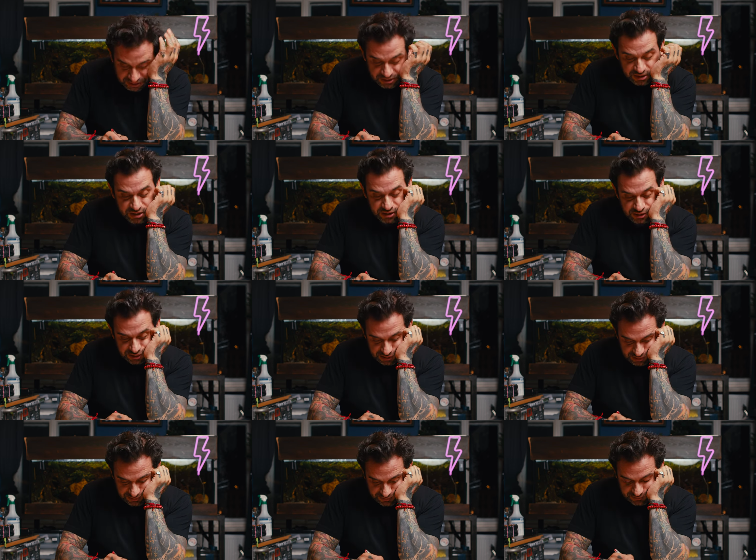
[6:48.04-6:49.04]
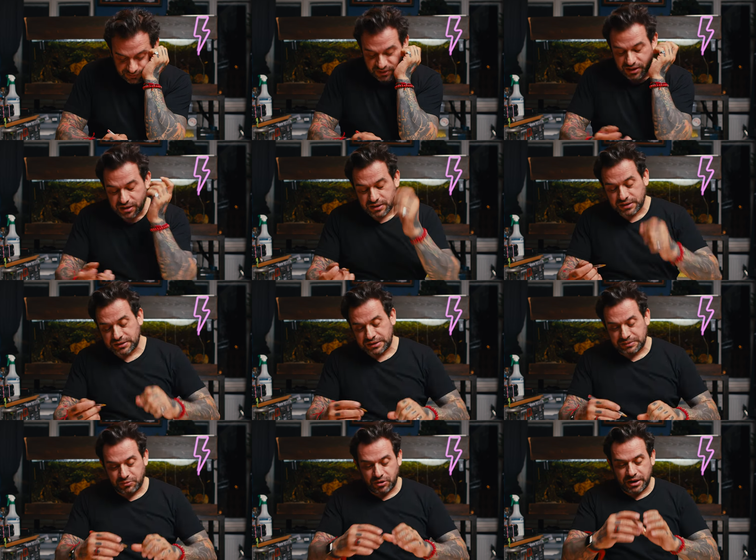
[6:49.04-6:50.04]
the
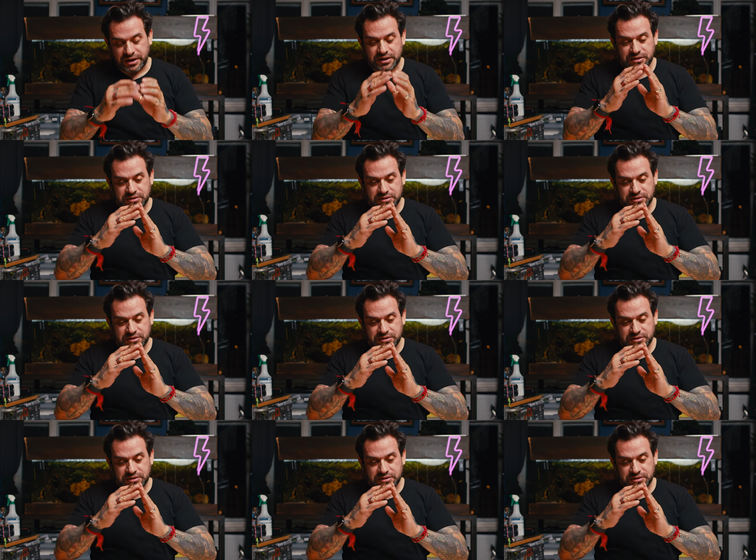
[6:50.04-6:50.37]
the more like a,